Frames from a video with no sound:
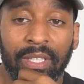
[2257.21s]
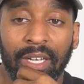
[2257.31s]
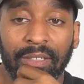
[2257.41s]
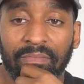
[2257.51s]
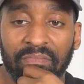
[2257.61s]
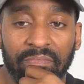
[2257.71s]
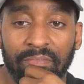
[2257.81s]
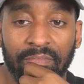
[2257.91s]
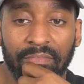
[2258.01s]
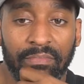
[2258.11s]
done
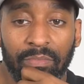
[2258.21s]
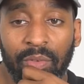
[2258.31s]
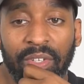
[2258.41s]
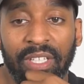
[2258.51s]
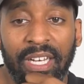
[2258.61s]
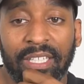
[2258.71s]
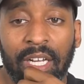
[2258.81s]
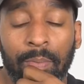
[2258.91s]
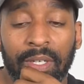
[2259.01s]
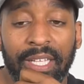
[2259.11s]
within the next
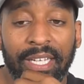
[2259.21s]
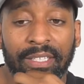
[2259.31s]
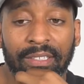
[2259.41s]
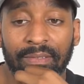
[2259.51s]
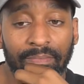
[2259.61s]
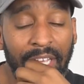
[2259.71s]
couple of days.